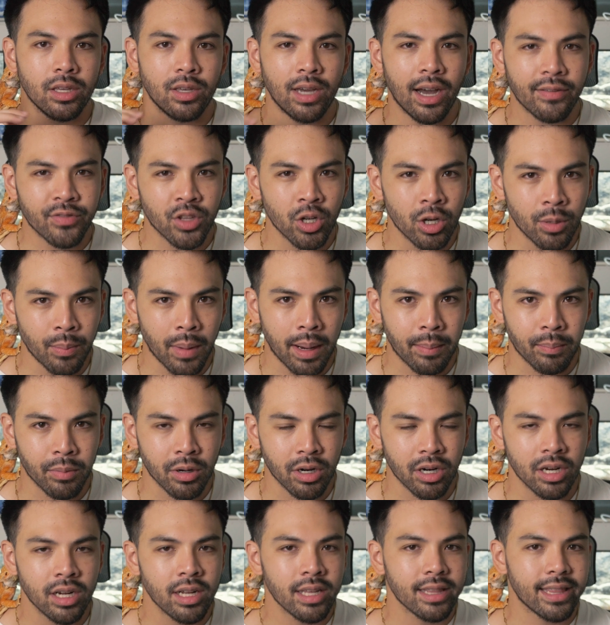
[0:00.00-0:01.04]
You have to
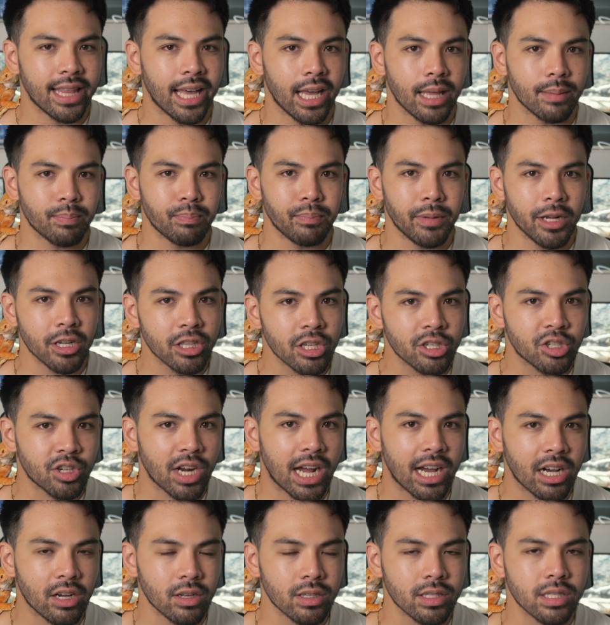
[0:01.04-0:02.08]
remember that bearded
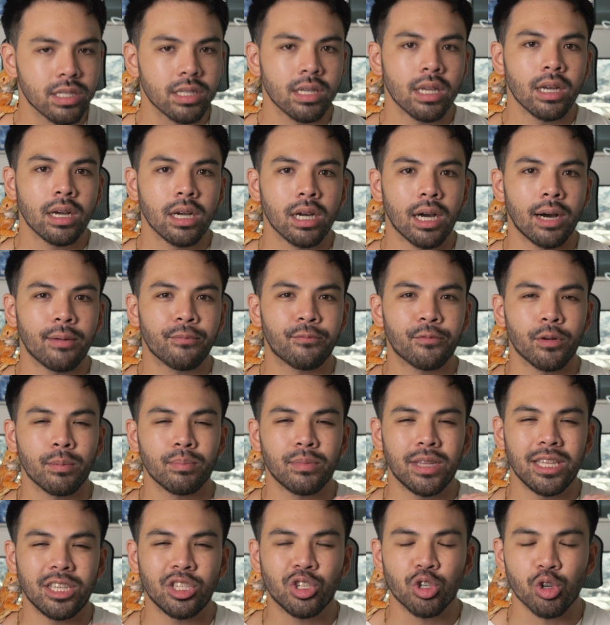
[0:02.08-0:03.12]
dragons come from
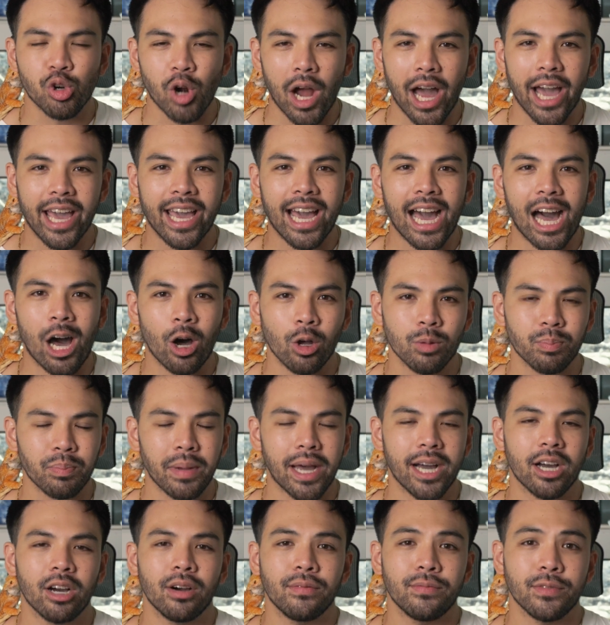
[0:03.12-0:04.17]
the dry
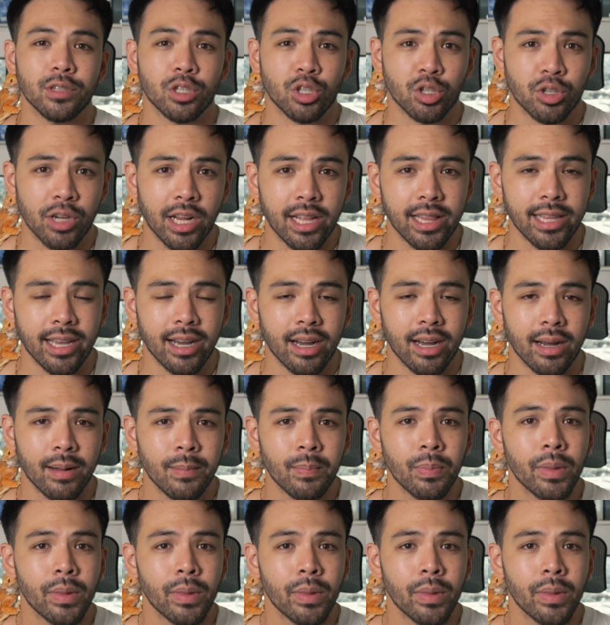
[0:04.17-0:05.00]
outback of Australia,